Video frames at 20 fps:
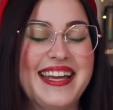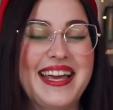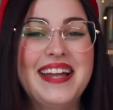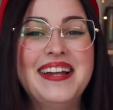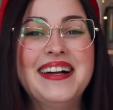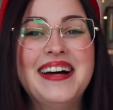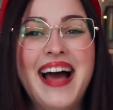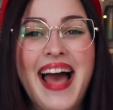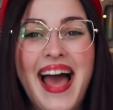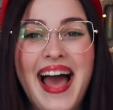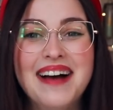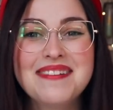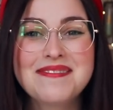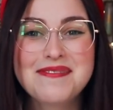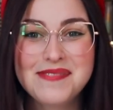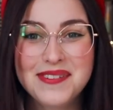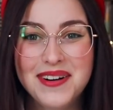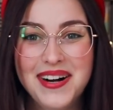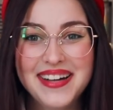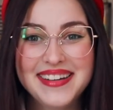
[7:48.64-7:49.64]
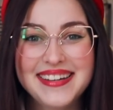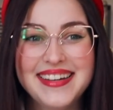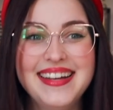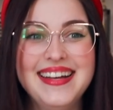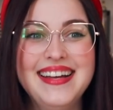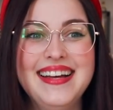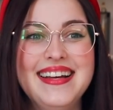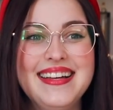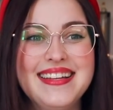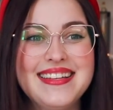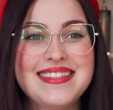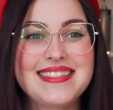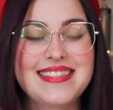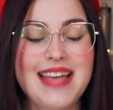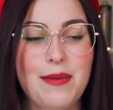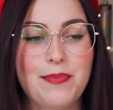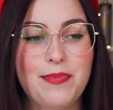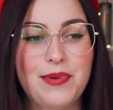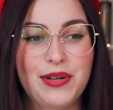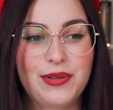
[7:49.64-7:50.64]
I cannot have one
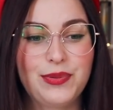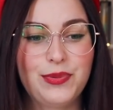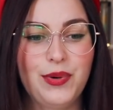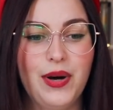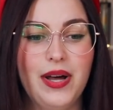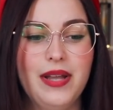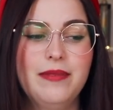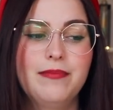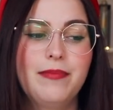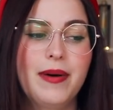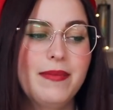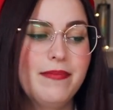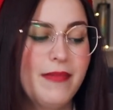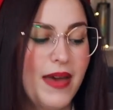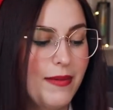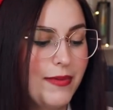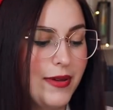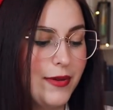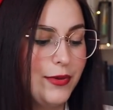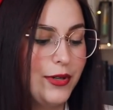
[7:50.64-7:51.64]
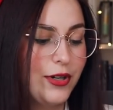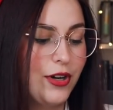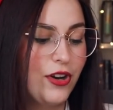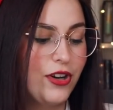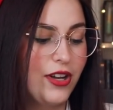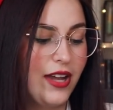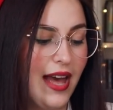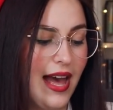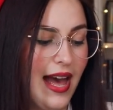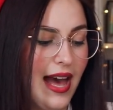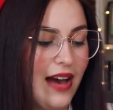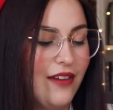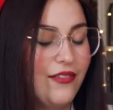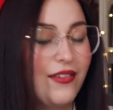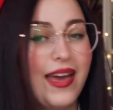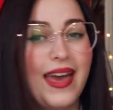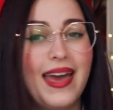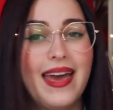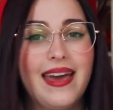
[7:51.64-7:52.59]
separate one, but maybe we're gonna have